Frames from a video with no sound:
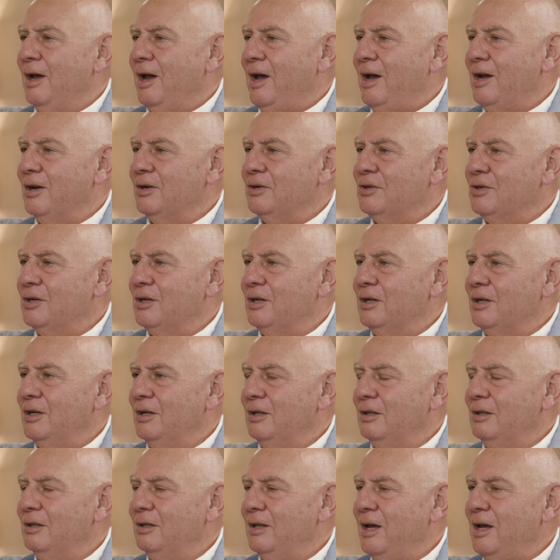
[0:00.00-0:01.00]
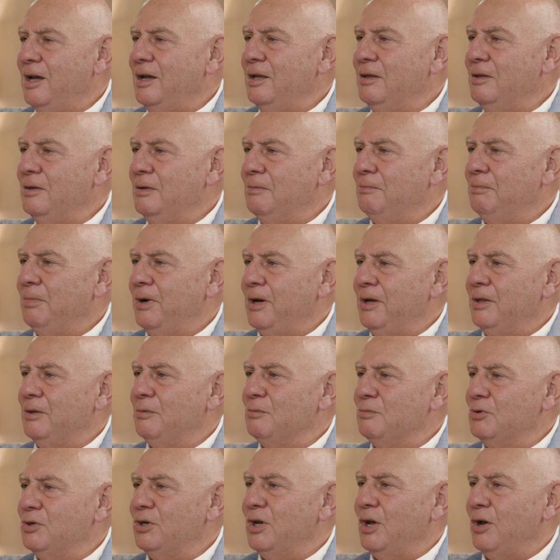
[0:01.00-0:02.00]
actually, they by
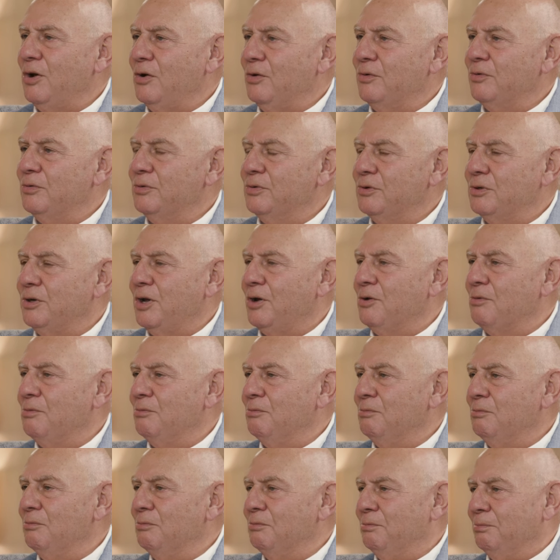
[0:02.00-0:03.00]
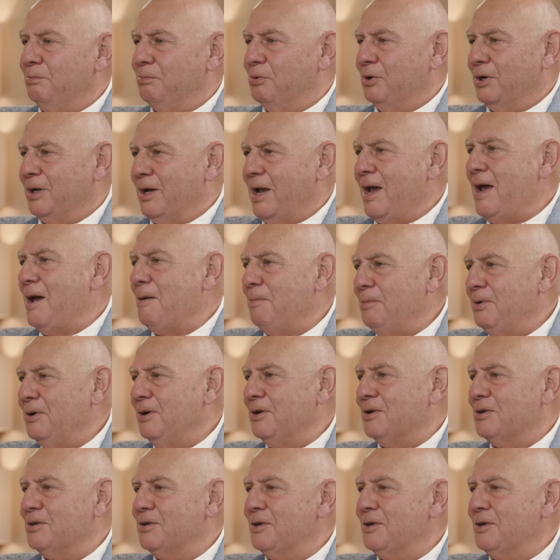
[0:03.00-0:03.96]
themselves don't bring happiness.